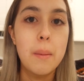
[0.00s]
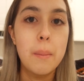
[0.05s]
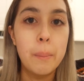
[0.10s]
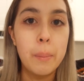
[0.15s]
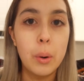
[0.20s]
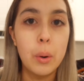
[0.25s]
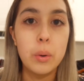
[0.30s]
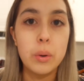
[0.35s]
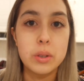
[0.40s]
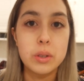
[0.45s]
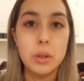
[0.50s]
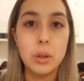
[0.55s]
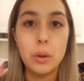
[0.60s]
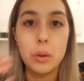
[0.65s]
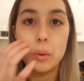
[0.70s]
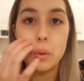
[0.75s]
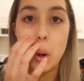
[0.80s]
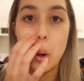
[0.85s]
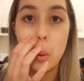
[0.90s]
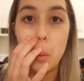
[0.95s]
but
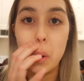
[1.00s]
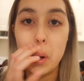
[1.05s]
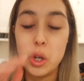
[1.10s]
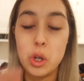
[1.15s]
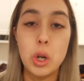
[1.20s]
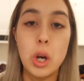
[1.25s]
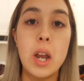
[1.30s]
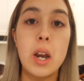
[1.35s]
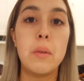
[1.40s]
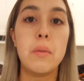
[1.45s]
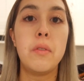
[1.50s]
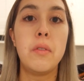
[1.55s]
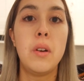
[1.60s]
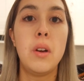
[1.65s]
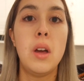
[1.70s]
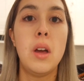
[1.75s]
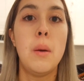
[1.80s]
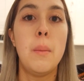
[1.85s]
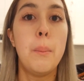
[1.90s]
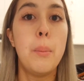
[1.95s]
also know what you kind of
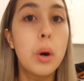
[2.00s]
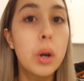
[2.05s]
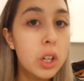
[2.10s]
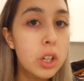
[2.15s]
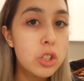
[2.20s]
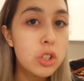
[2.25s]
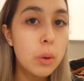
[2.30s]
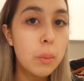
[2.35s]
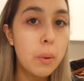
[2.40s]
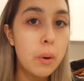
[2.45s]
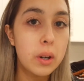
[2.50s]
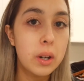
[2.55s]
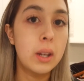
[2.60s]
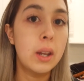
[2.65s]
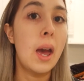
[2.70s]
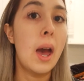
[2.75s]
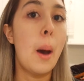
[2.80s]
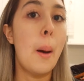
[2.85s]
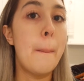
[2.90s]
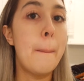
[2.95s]
put into your body,
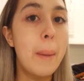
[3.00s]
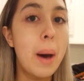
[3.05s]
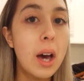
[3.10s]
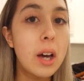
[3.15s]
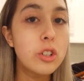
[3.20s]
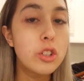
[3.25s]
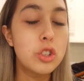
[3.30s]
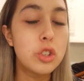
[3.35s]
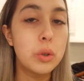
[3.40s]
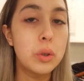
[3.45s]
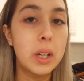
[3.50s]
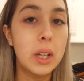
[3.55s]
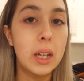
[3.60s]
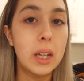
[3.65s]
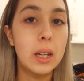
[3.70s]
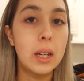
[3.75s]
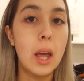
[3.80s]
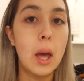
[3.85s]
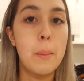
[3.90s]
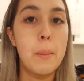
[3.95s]
how much you
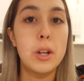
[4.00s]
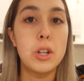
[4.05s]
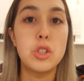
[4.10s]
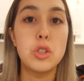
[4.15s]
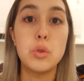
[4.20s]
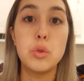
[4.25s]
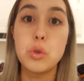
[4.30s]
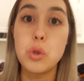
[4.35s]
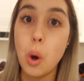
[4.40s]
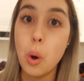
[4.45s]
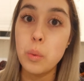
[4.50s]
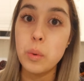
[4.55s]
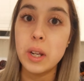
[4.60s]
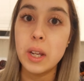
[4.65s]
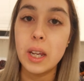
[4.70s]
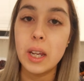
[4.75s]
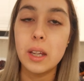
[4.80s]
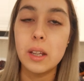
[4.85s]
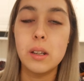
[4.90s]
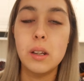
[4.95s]
need, how much you don't
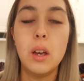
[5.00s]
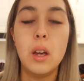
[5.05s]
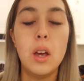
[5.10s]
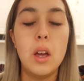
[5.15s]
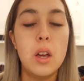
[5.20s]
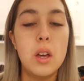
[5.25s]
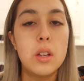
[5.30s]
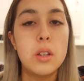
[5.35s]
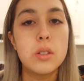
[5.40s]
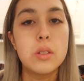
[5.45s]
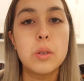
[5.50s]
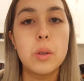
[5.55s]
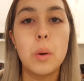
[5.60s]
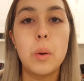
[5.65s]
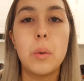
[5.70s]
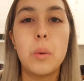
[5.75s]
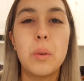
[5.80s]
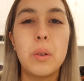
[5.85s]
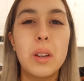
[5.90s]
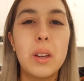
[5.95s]
need.
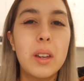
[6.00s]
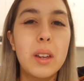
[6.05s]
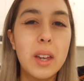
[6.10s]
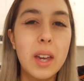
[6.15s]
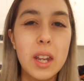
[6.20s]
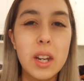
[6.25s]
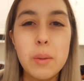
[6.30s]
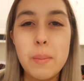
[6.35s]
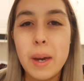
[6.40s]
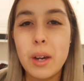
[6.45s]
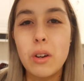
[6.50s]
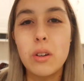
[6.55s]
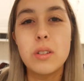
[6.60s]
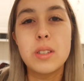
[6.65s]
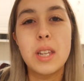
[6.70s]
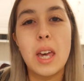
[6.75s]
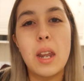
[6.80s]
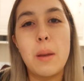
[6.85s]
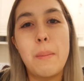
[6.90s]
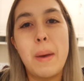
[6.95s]
So counting
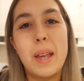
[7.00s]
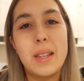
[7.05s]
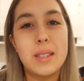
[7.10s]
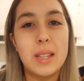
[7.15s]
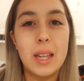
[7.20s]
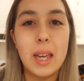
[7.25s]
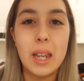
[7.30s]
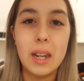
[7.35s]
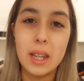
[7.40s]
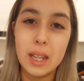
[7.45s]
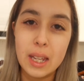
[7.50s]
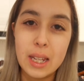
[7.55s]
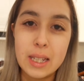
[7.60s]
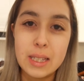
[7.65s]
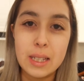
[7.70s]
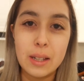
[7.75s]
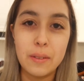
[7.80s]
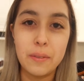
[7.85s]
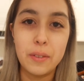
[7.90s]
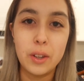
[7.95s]
macros kind of makes it kind of
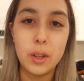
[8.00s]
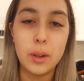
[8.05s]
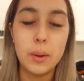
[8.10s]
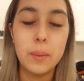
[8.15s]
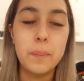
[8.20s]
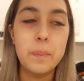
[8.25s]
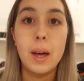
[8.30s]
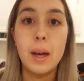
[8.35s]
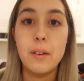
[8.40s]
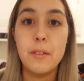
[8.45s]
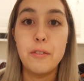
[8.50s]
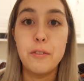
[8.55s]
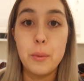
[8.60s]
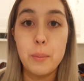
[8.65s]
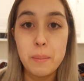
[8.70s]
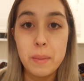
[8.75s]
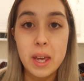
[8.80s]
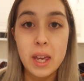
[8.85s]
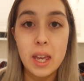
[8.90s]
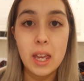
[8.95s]
easier for you. But for
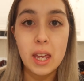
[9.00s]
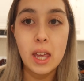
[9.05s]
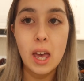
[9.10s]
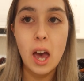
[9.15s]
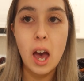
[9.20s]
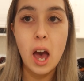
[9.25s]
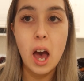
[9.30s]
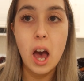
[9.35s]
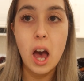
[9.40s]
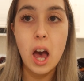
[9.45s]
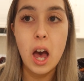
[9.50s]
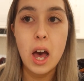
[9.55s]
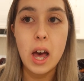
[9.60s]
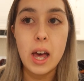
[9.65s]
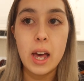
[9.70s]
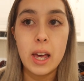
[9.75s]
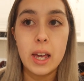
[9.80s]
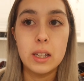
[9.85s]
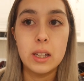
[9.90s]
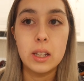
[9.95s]
me,
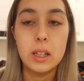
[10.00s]
I